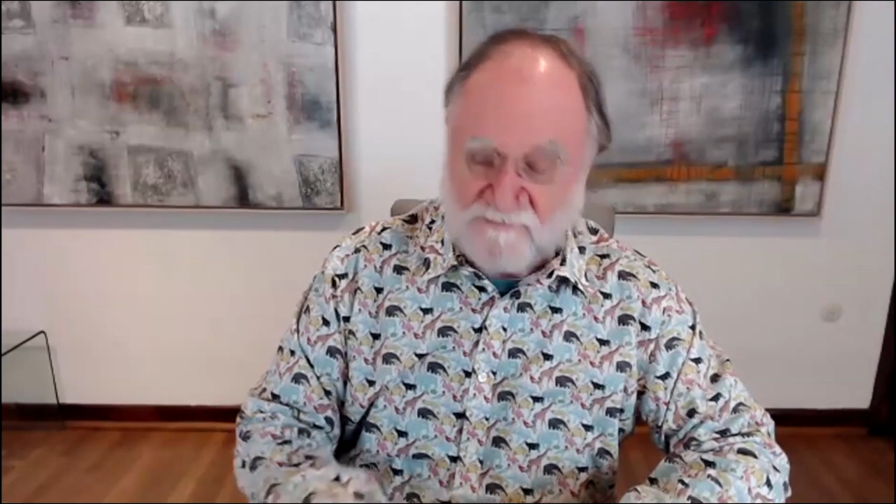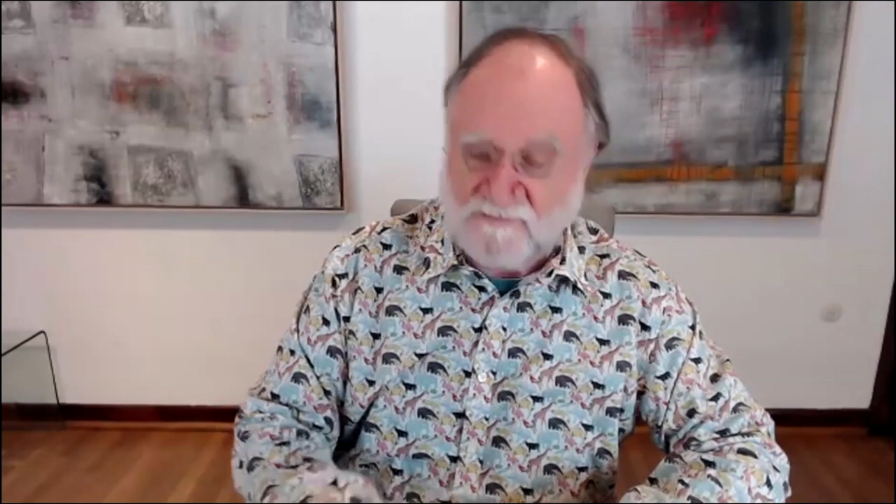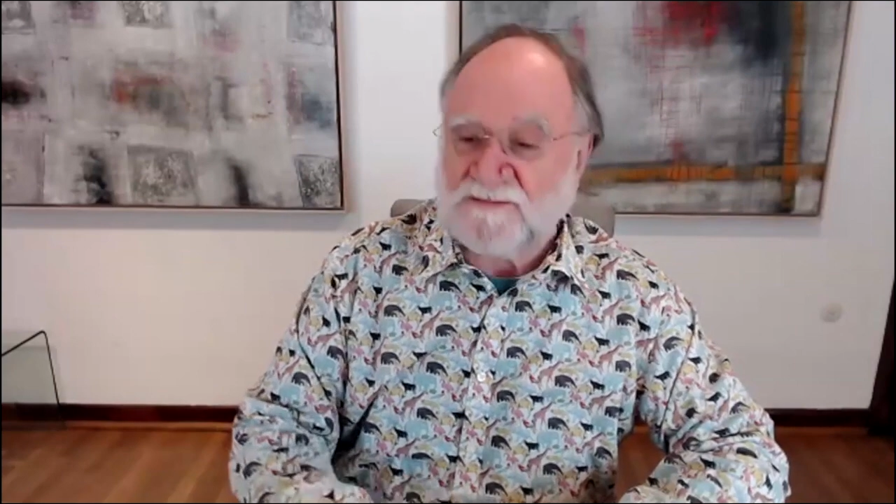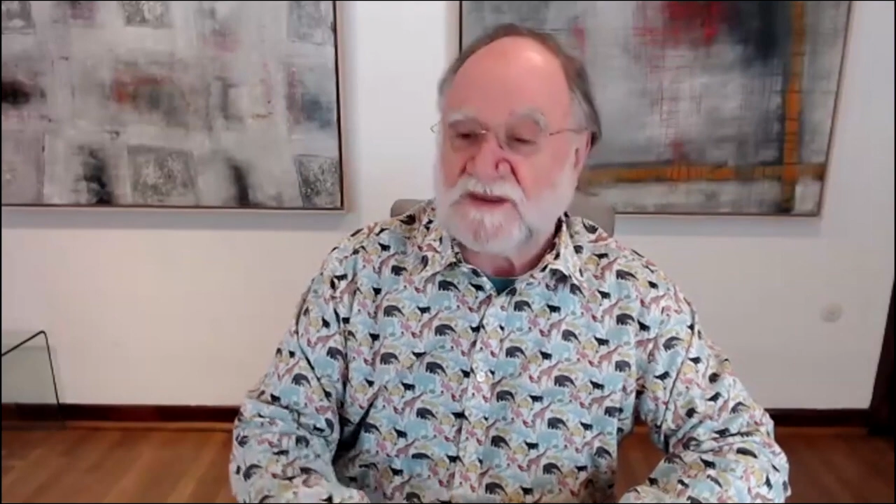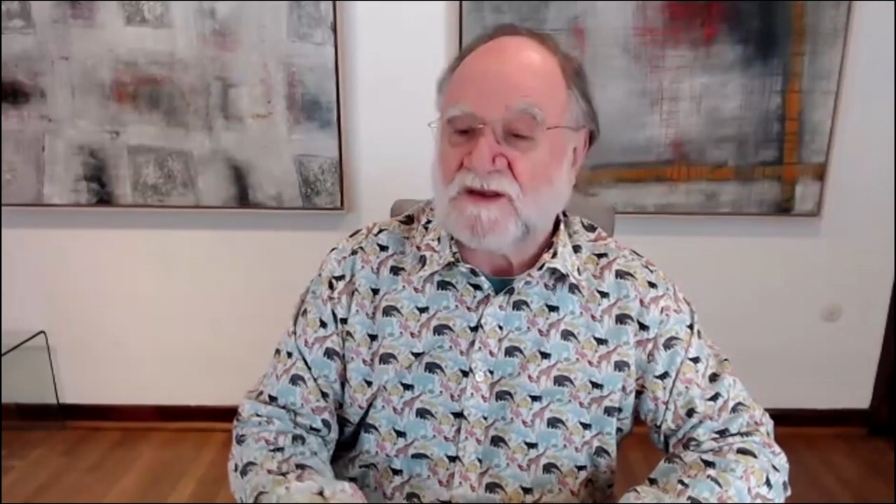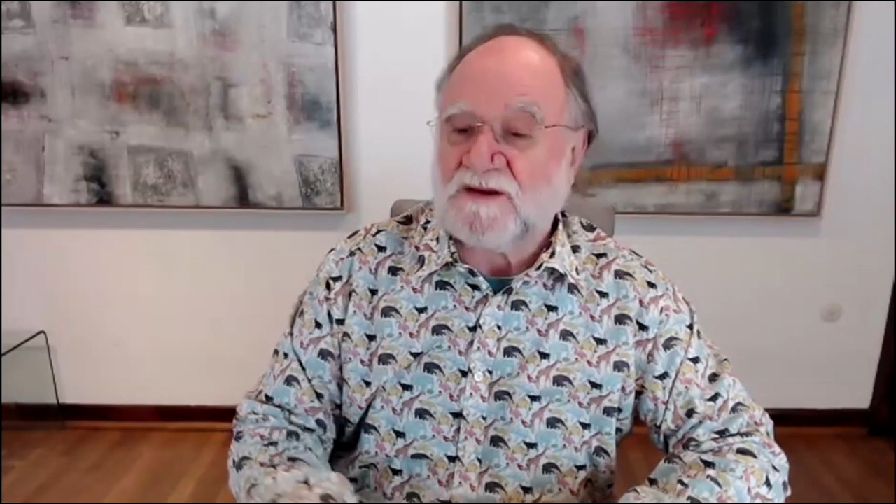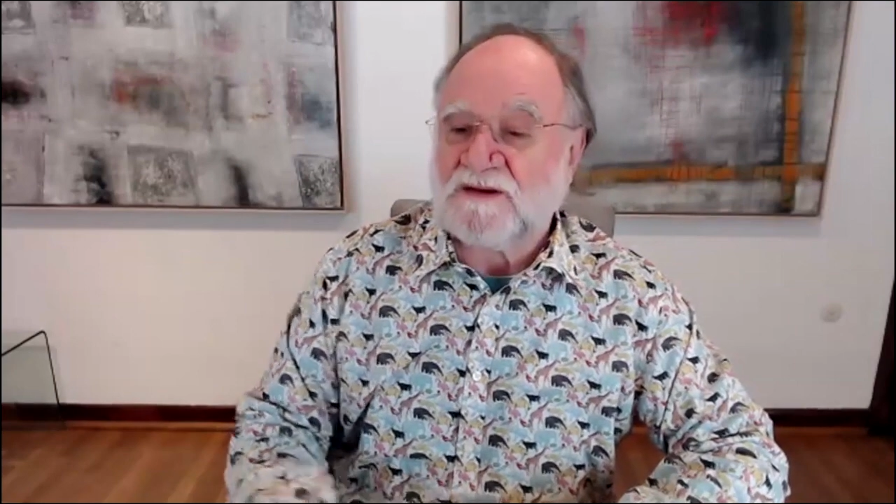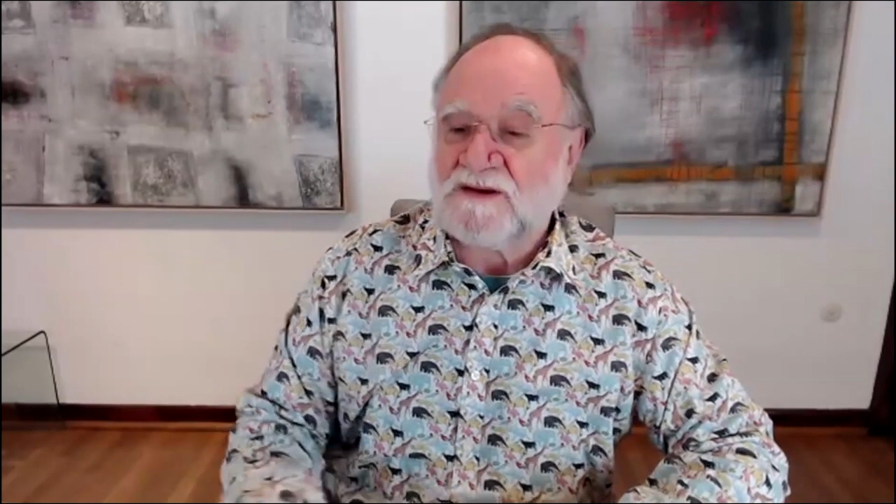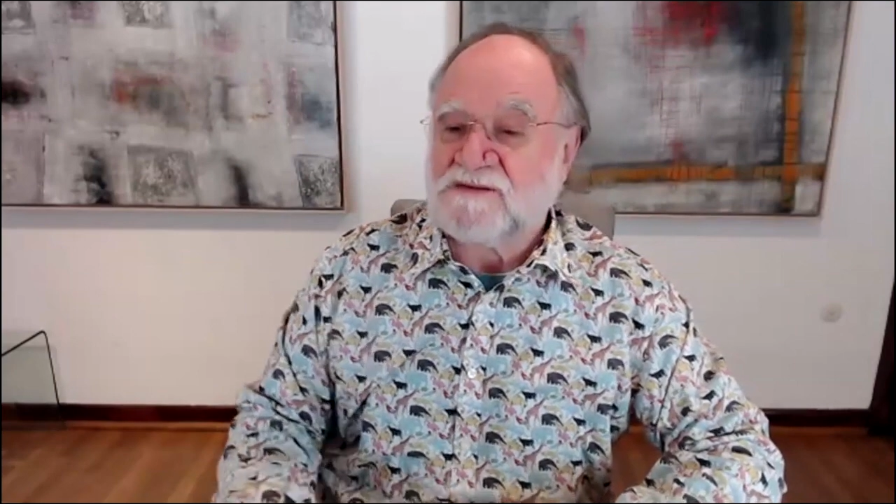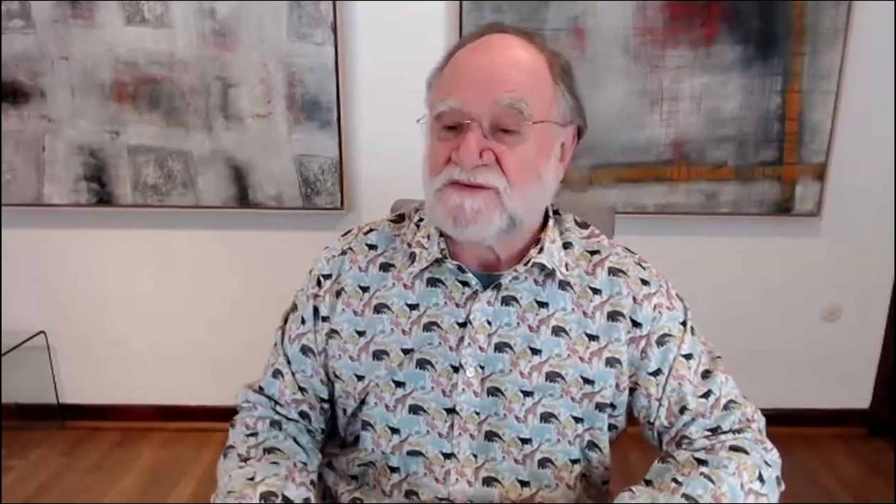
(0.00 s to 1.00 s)
Maybe
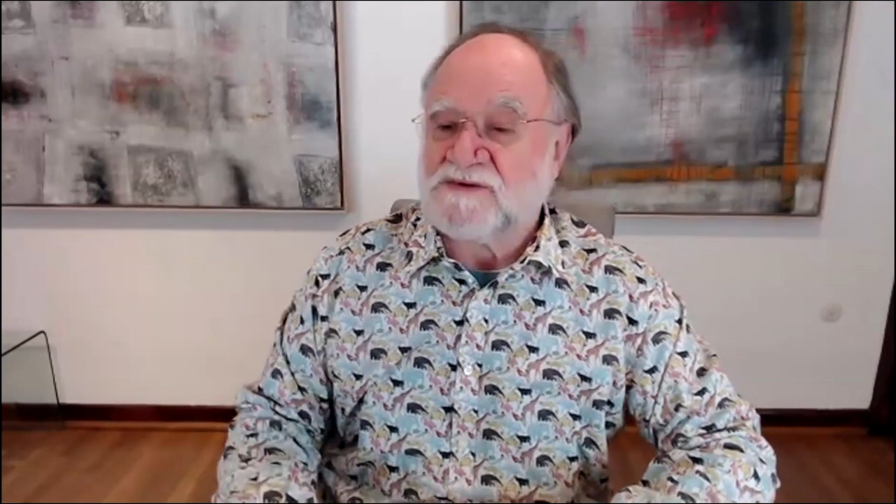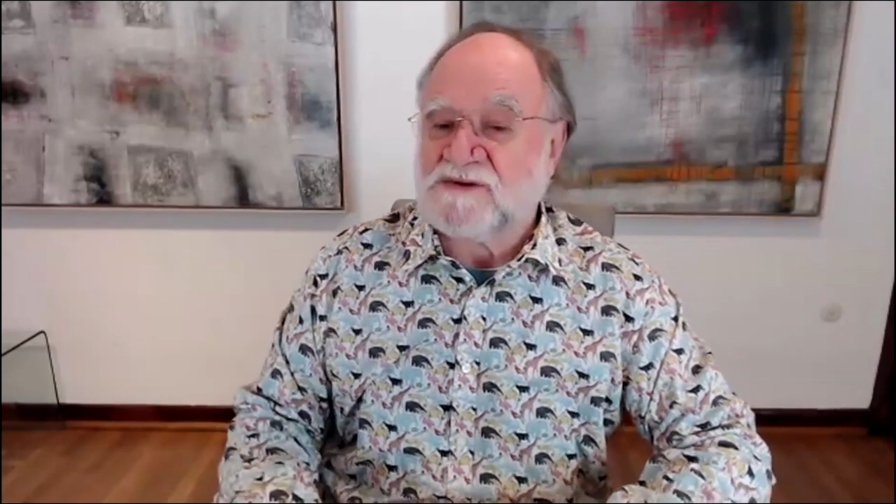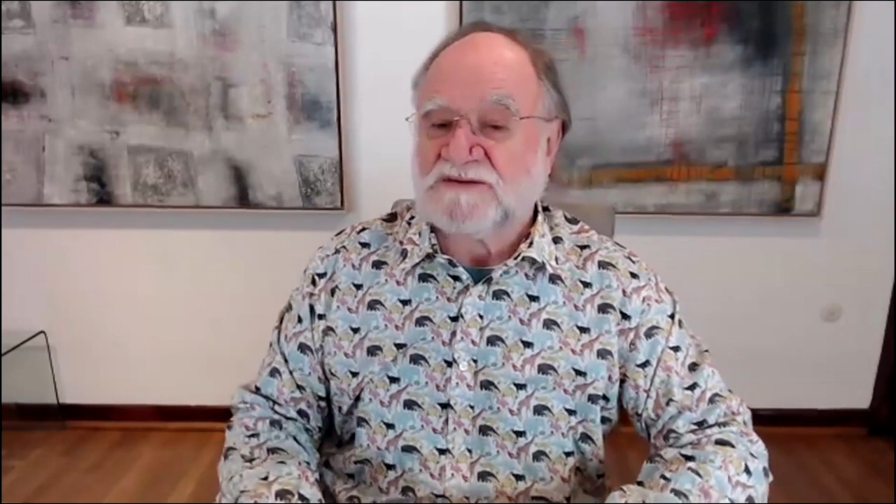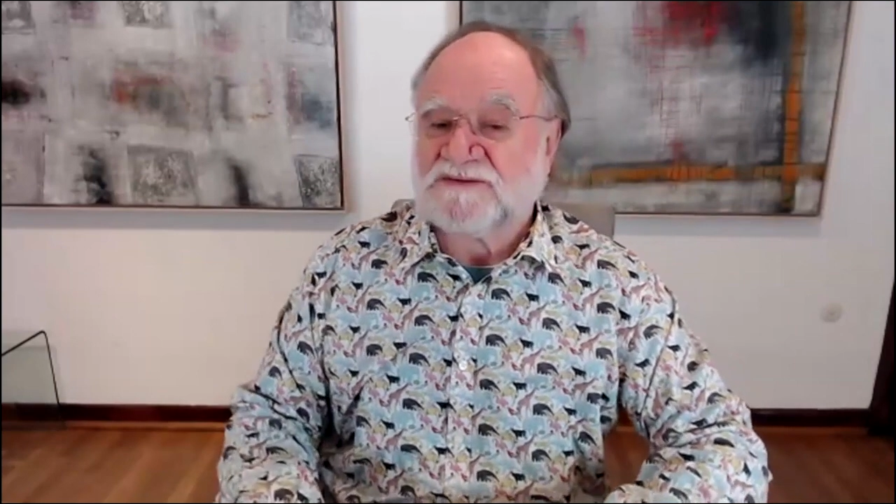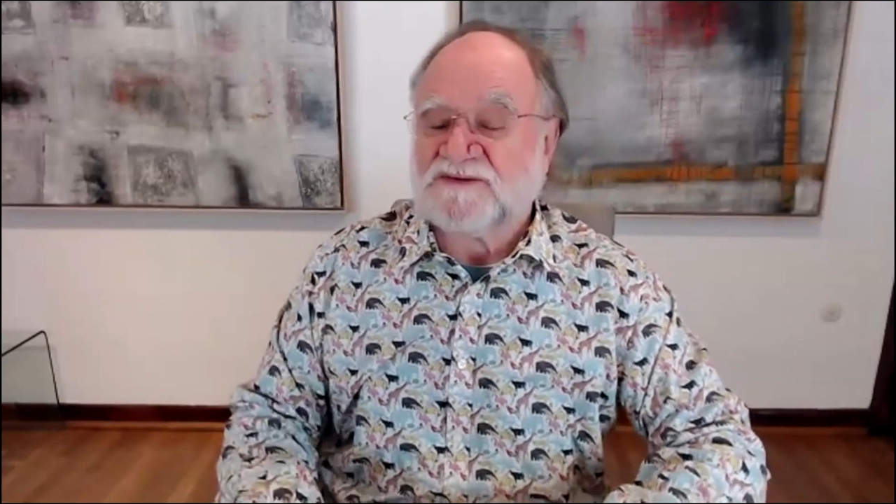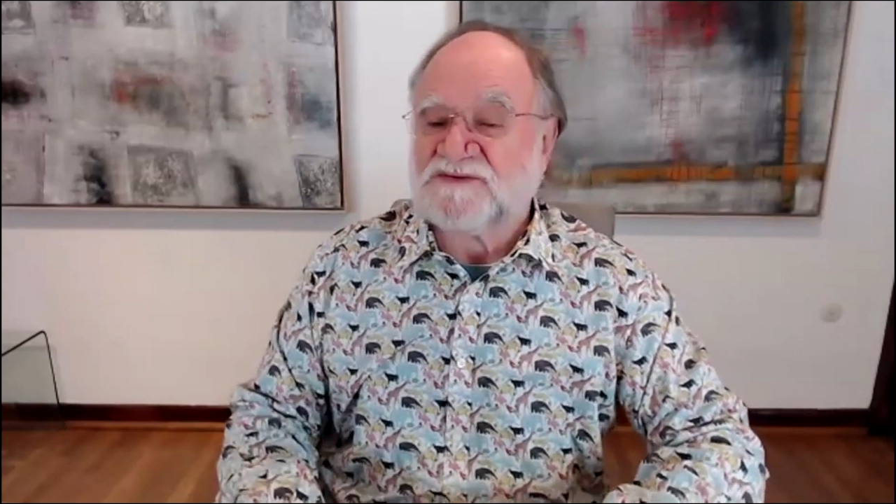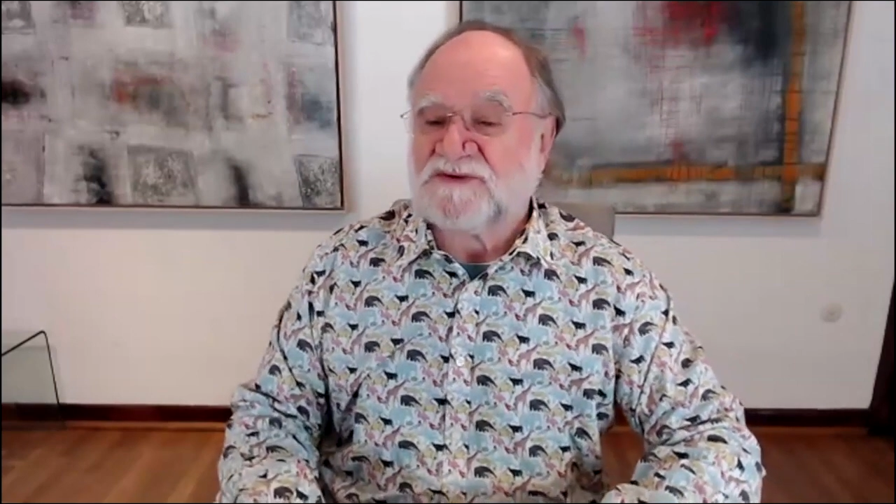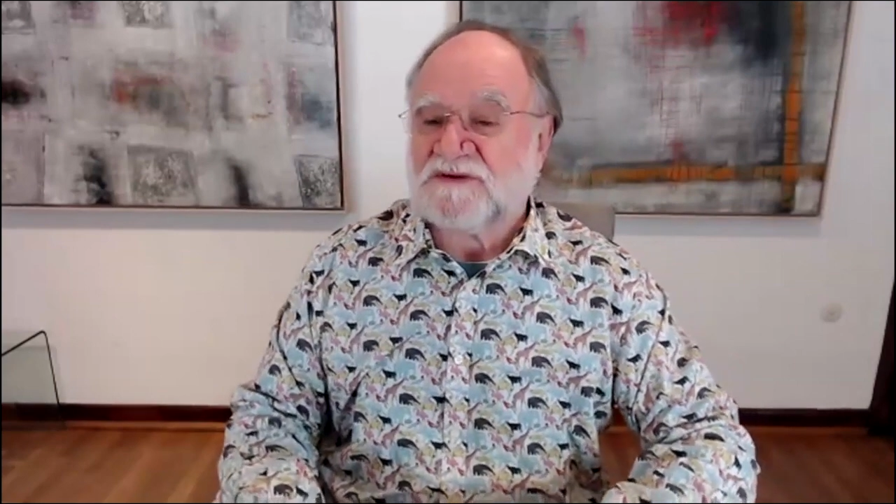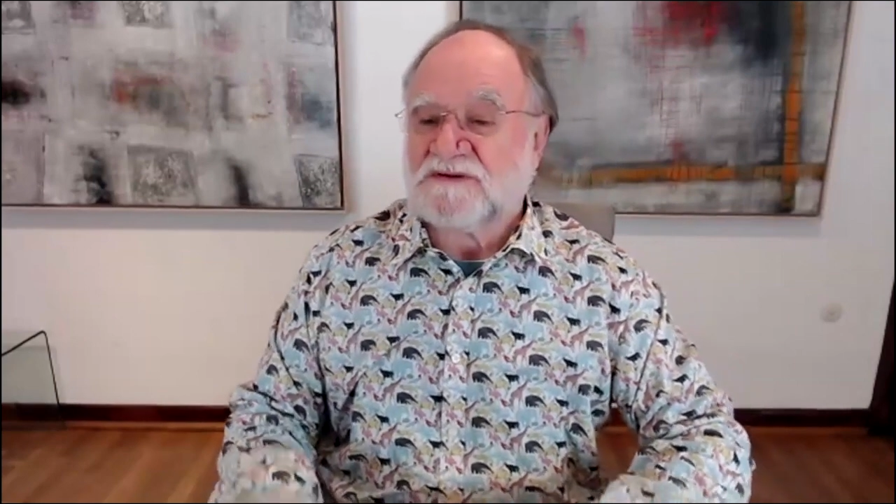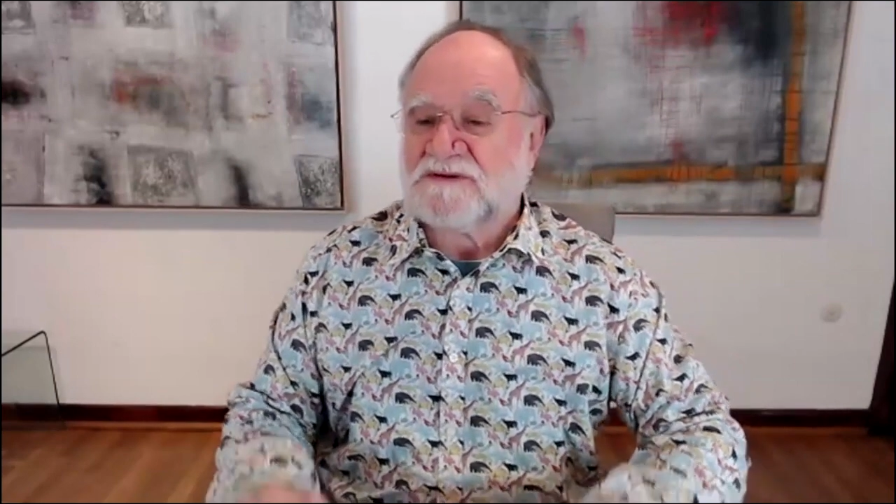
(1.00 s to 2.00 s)
Kali, would you like to
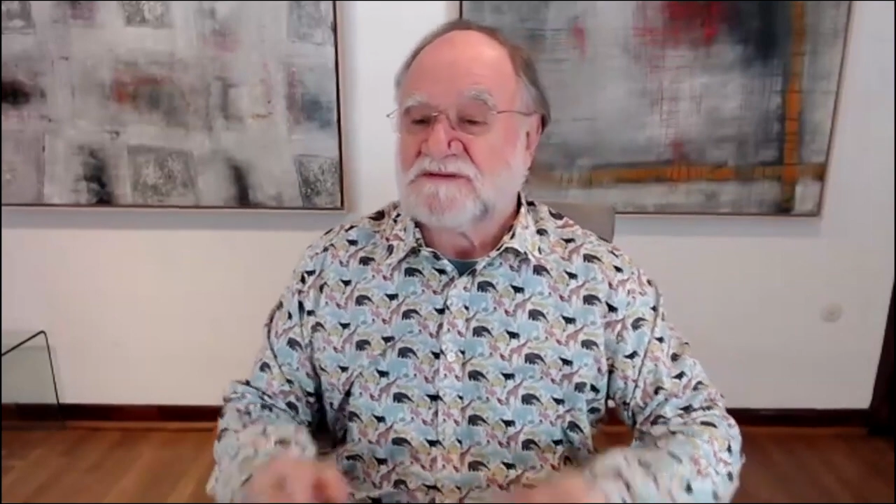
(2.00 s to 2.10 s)
share?